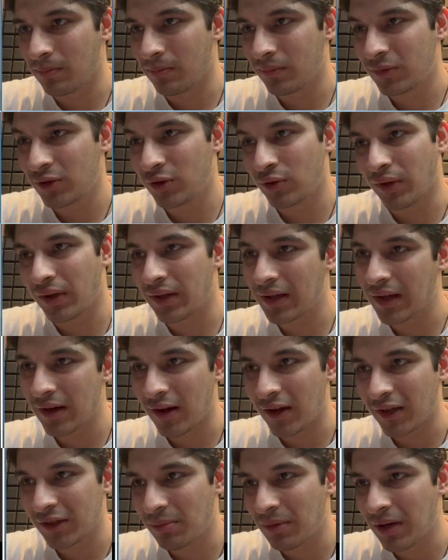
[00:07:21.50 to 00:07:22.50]
So it can
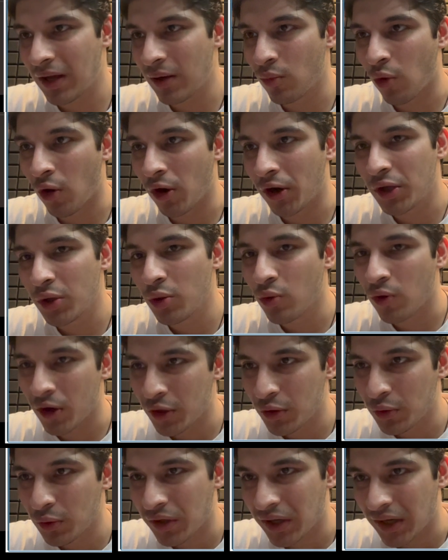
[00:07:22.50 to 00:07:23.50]
ask me like, what do you
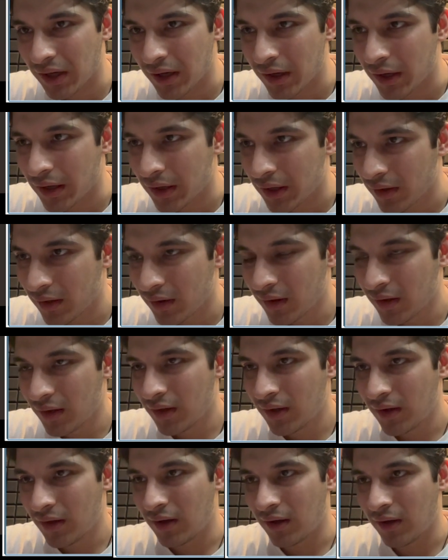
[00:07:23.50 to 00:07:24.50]
want to create?
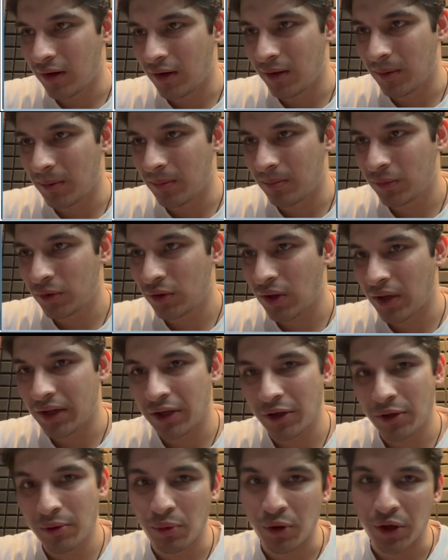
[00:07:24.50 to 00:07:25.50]
So I
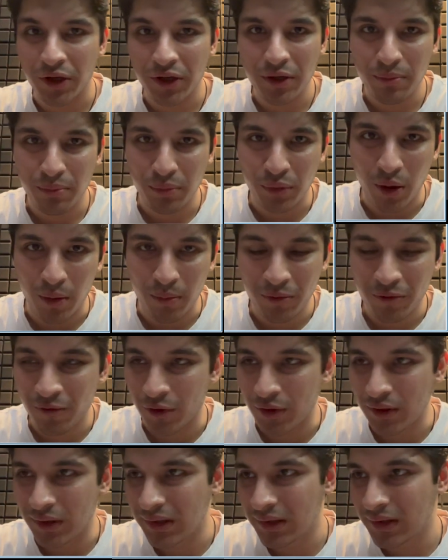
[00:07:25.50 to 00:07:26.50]
need to put in a prompt
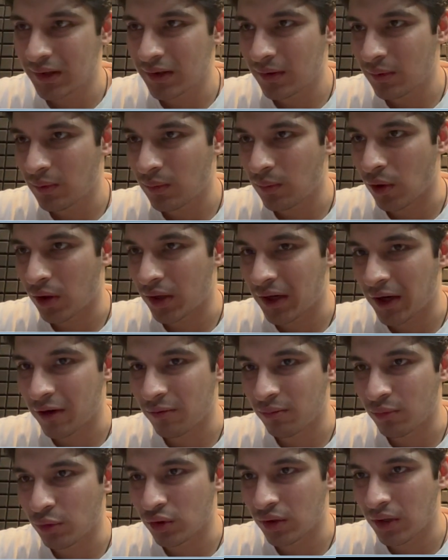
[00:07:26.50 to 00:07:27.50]
for this. What kind
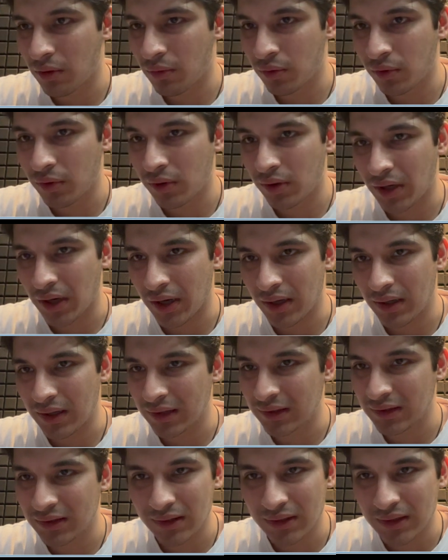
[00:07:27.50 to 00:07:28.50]
of music I'm going to create?
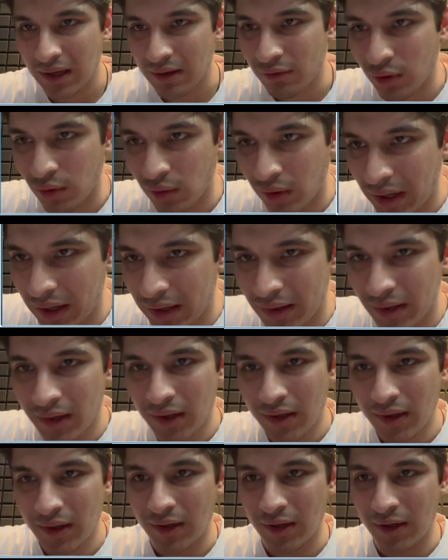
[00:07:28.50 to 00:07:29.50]
Let's just have a look at
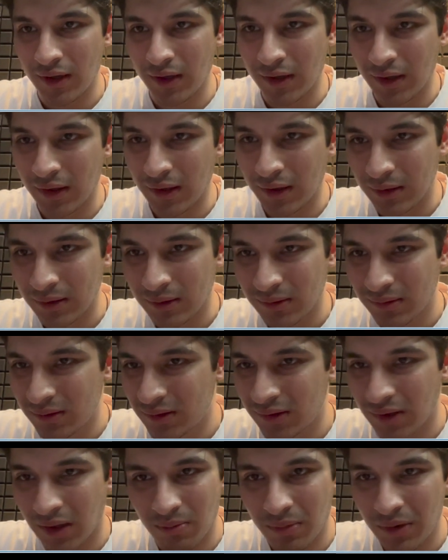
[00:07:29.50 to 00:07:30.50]

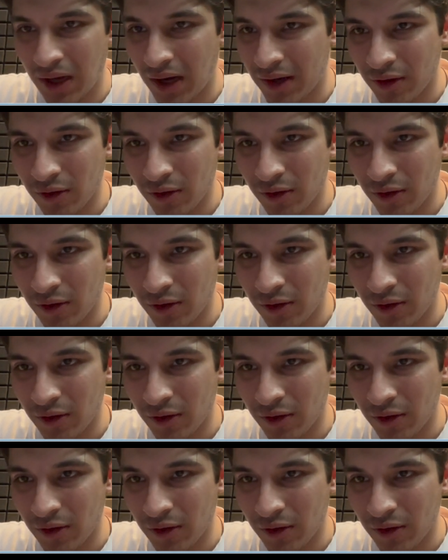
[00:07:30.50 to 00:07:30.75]
some kind